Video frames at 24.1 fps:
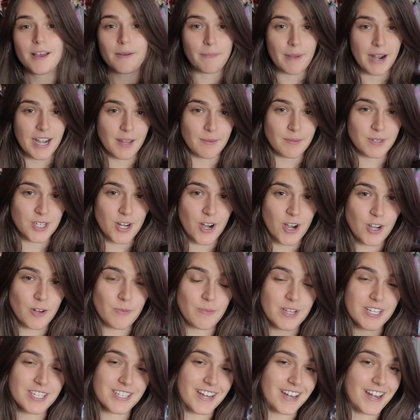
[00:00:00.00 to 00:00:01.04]
my name is
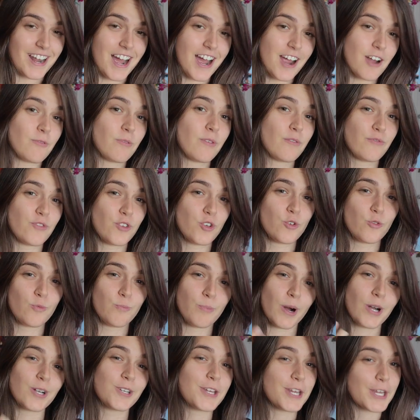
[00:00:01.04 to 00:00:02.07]
Artemis and I review
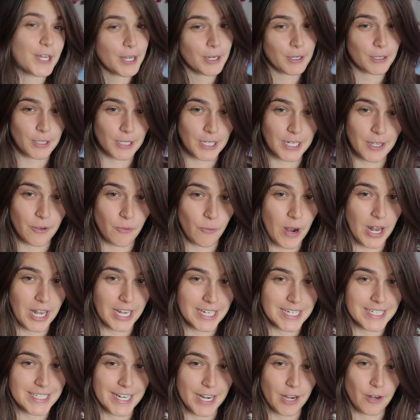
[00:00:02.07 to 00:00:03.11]
particularly
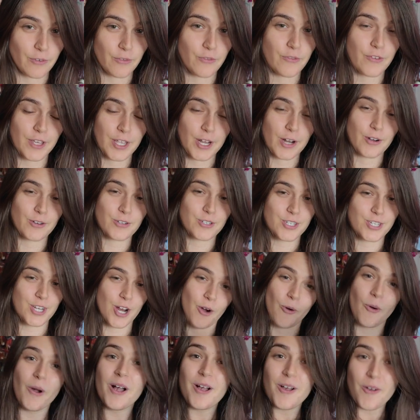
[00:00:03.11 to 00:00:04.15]
well-endowed figures.
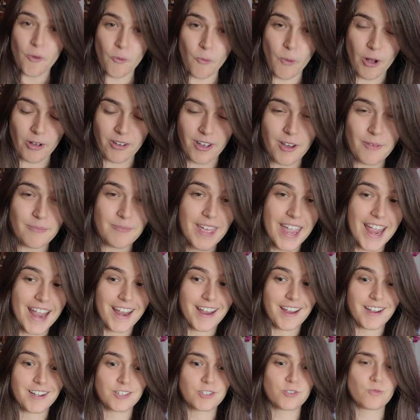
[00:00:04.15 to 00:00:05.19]
So, welcome,
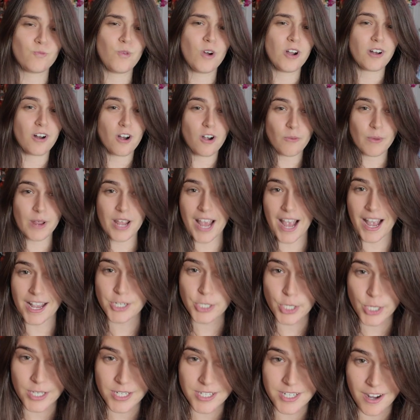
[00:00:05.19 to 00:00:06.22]
and what are we
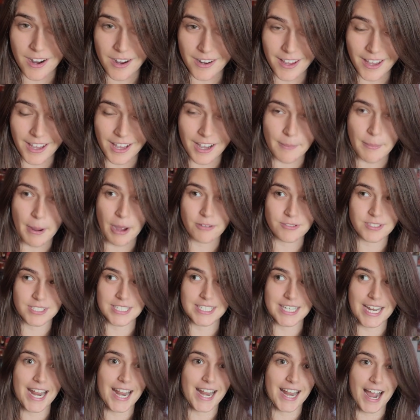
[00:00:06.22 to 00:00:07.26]
actually talking about
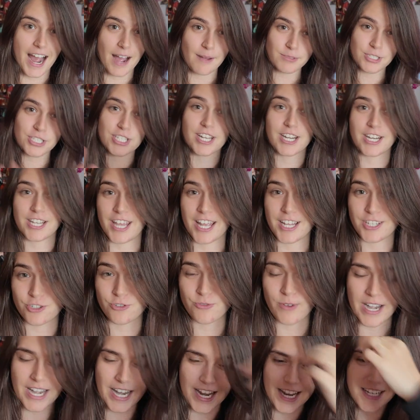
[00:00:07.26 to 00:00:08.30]
today? I'm just gonna get
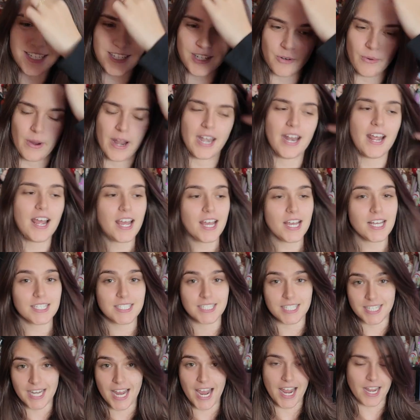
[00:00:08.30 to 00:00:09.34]
straight into it.
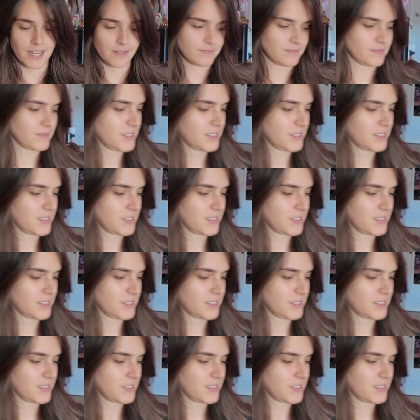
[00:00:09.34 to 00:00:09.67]
Today,